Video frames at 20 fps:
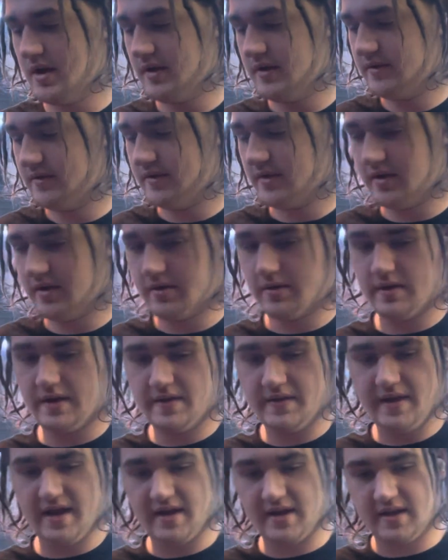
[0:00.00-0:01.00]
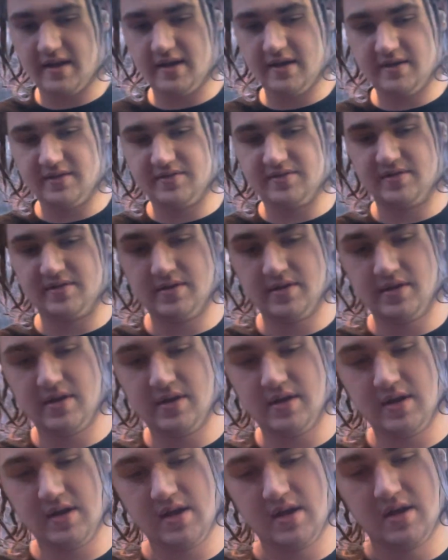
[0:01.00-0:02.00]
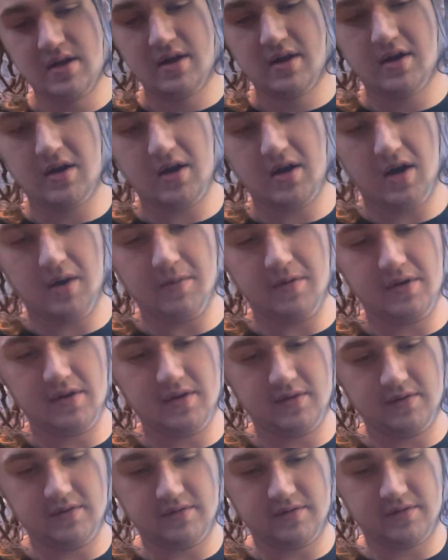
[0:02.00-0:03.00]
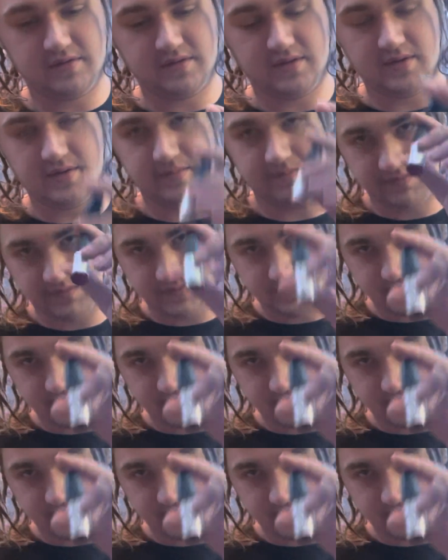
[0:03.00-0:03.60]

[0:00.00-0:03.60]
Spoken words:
So in that case, I'm gonna use some